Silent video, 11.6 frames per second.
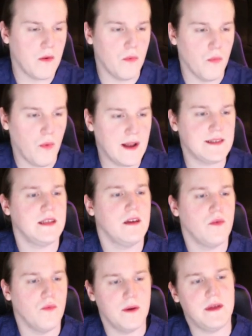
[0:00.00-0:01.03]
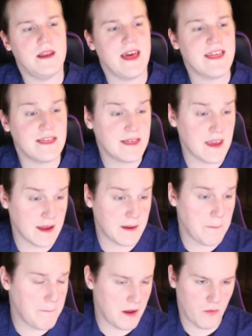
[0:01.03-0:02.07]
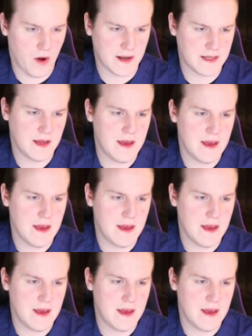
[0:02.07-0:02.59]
What women think men want.